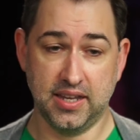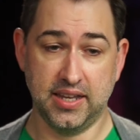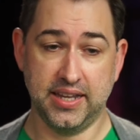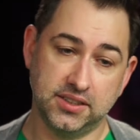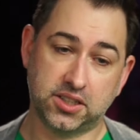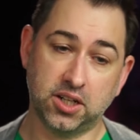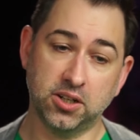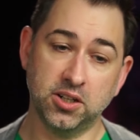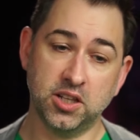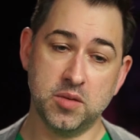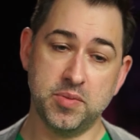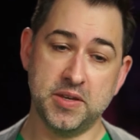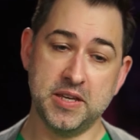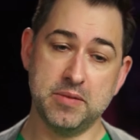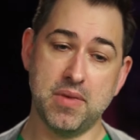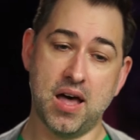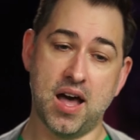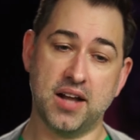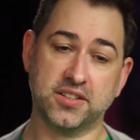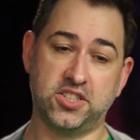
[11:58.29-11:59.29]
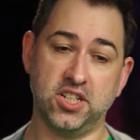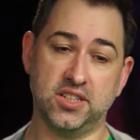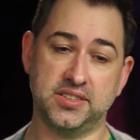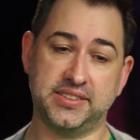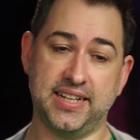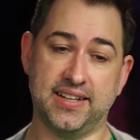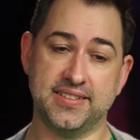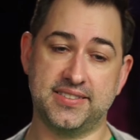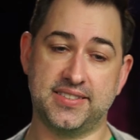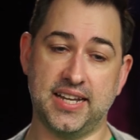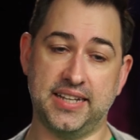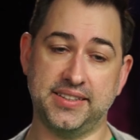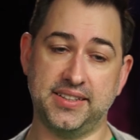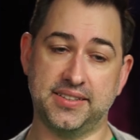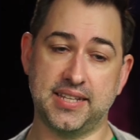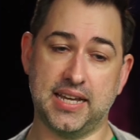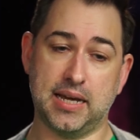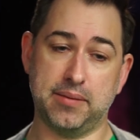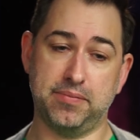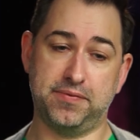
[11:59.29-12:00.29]
He's currently being mocked just outside the
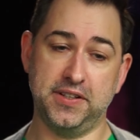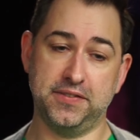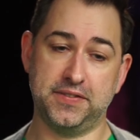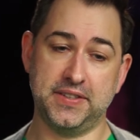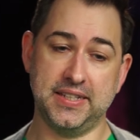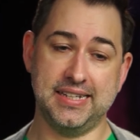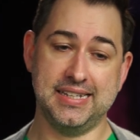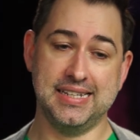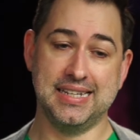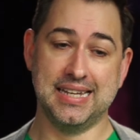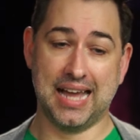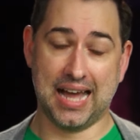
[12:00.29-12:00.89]
top 50.